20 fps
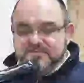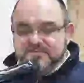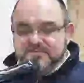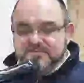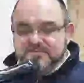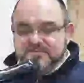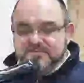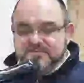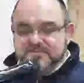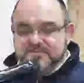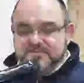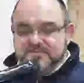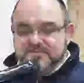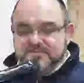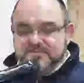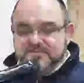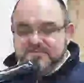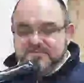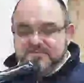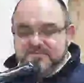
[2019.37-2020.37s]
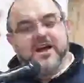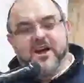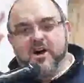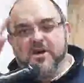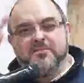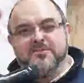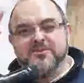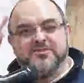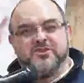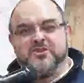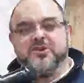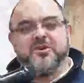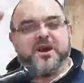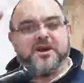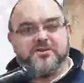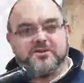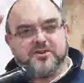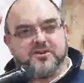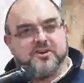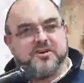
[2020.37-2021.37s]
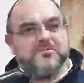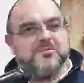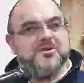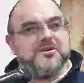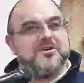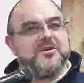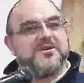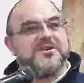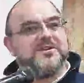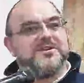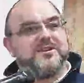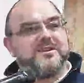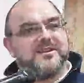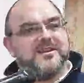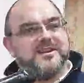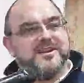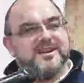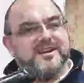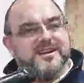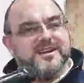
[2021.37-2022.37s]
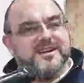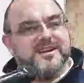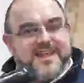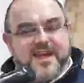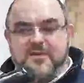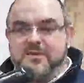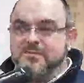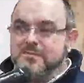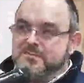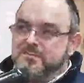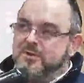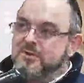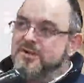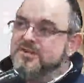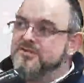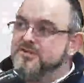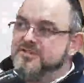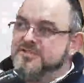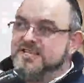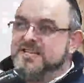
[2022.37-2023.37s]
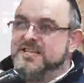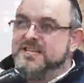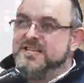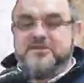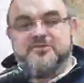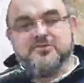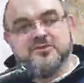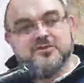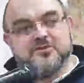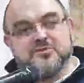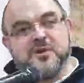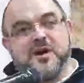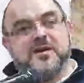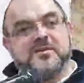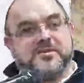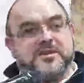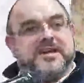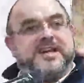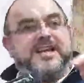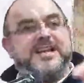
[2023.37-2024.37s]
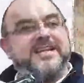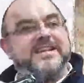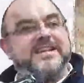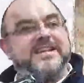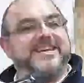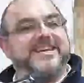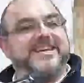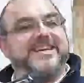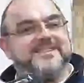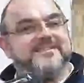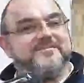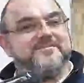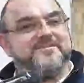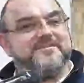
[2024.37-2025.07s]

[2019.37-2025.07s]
Haman knew how the goyim work? They would be more interested in the Jewish wealth than killing the Yidden.